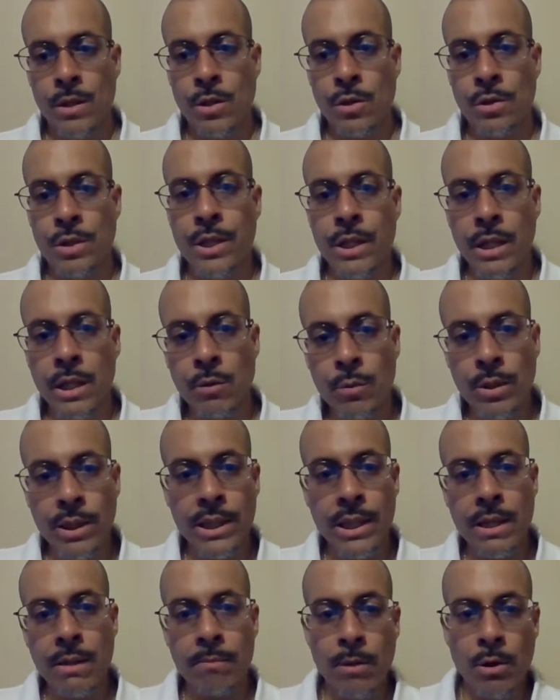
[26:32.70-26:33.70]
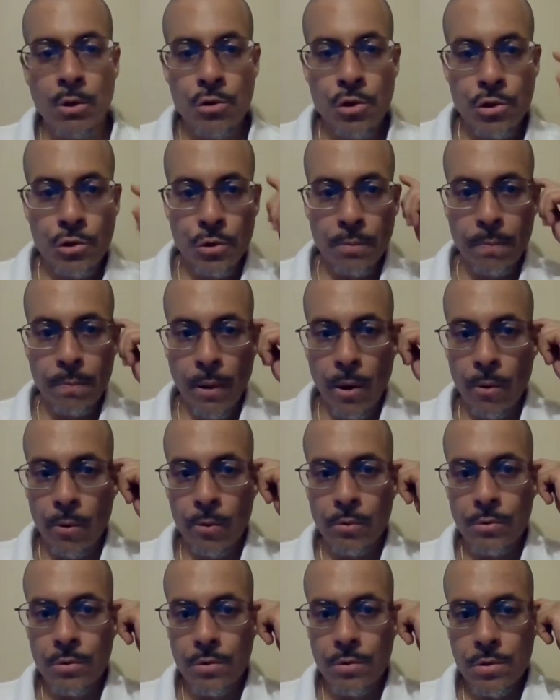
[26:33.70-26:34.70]
You're dealing with the emotional
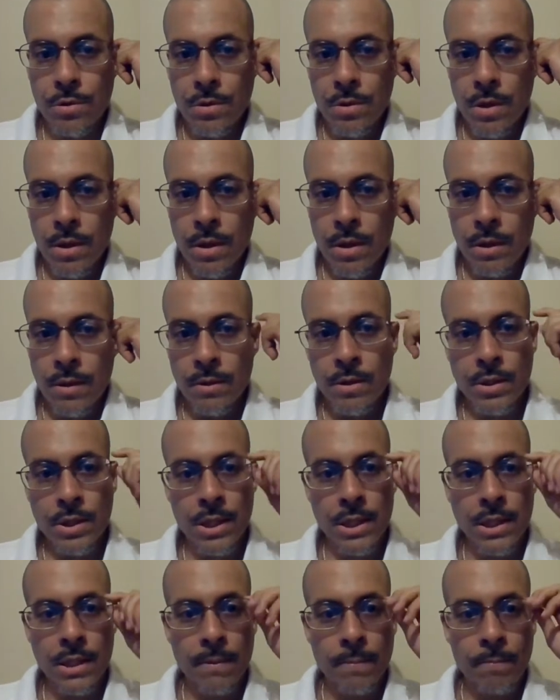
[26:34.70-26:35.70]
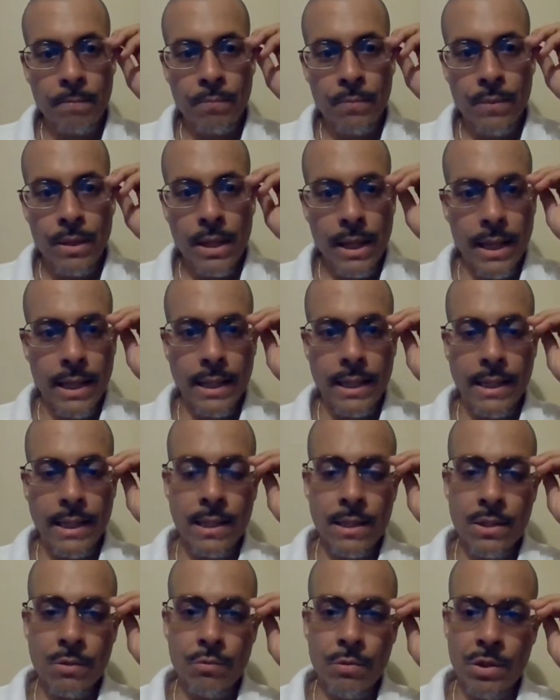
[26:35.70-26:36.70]
poles, you see? And in
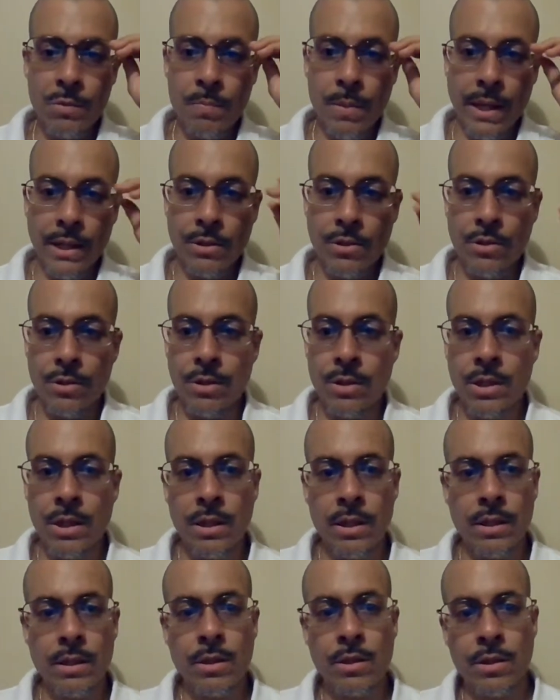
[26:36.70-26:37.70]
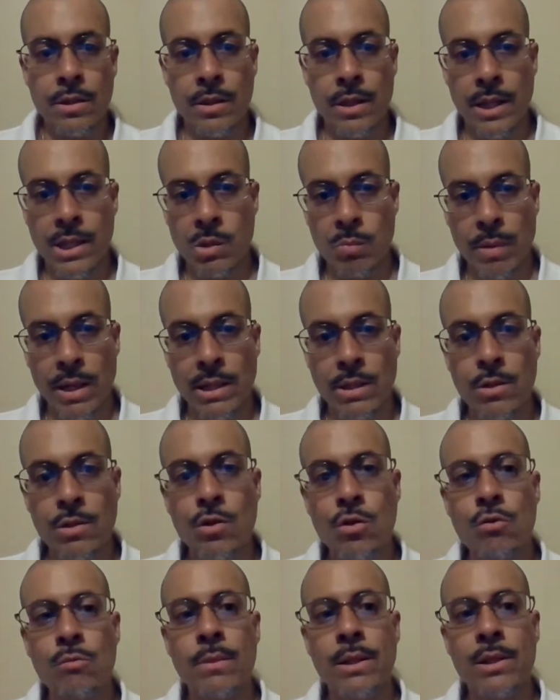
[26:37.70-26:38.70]
this respect, you're expecting
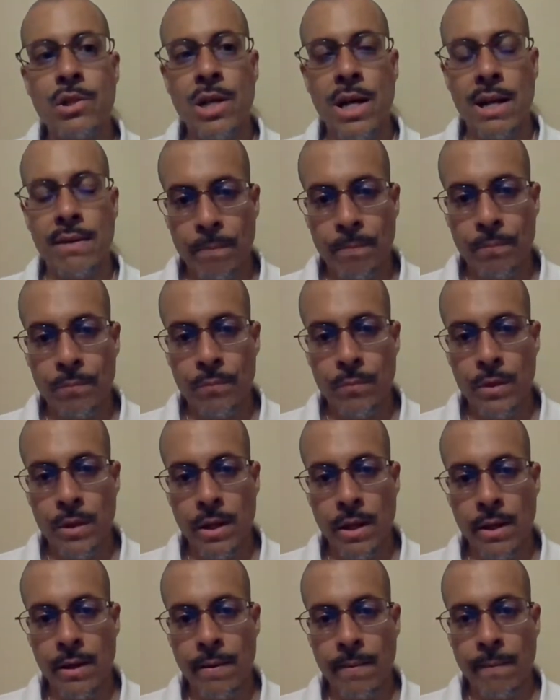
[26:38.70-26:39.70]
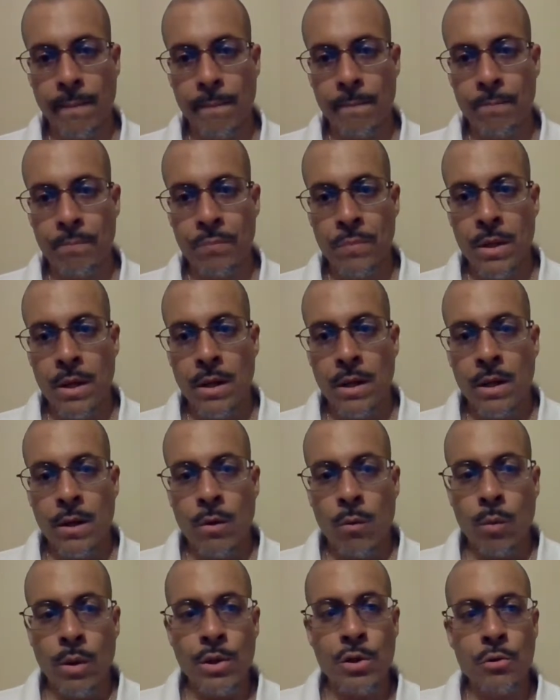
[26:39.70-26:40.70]
too much, okay?
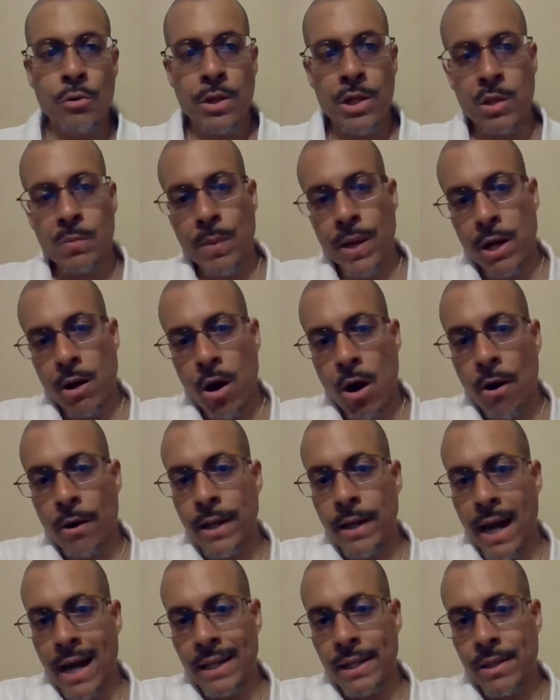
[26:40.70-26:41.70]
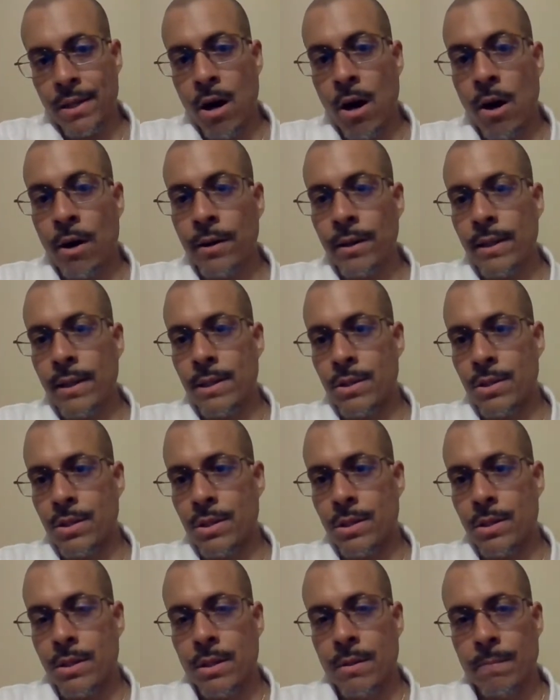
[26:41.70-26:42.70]
When you expect heart out of the
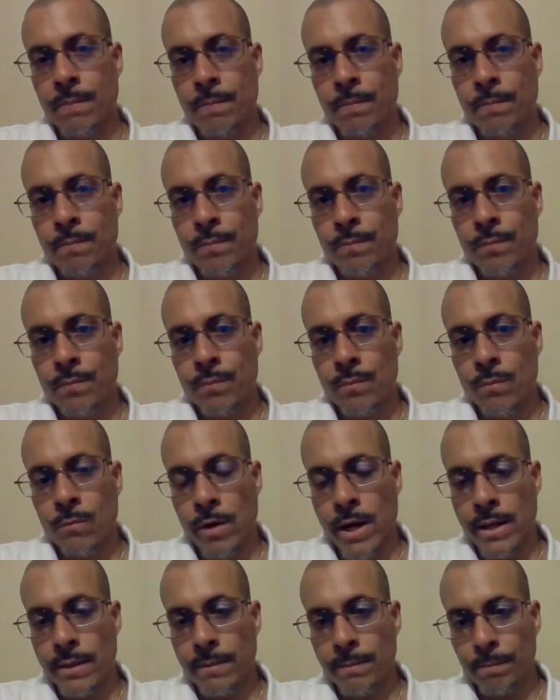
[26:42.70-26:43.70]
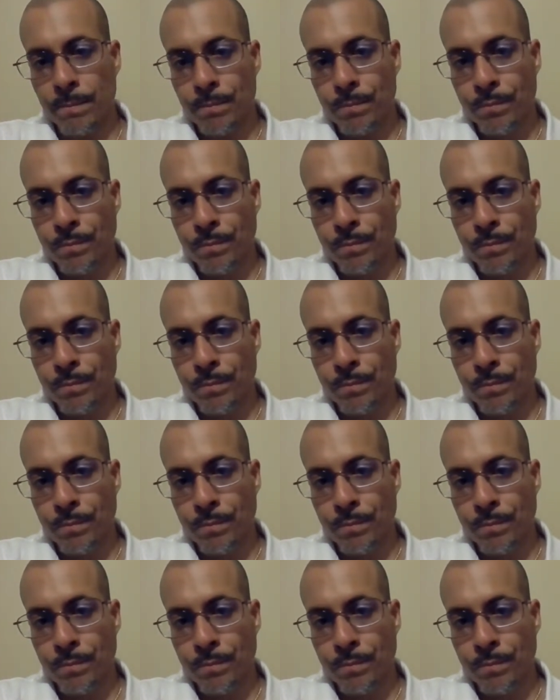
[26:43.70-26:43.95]
heartless, right?